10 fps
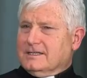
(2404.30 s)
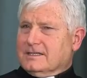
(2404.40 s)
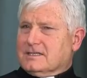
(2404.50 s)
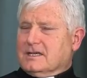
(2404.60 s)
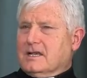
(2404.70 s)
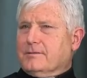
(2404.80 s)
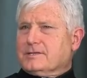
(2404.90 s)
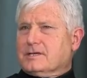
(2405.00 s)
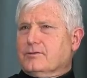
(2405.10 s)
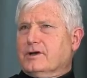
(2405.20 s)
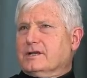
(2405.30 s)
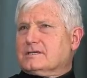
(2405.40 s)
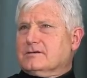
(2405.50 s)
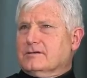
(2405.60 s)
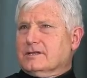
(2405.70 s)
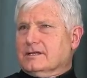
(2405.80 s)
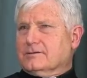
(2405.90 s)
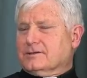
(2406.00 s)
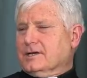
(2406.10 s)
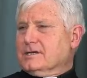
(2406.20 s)
And St. Thomas Aquinas saw that
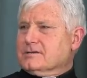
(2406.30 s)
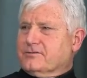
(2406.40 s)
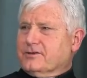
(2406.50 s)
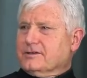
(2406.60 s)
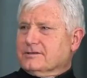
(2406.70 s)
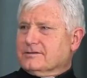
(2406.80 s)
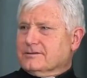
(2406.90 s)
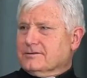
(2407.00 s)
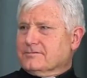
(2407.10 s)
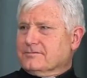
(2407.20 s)
through the eyes of faith. You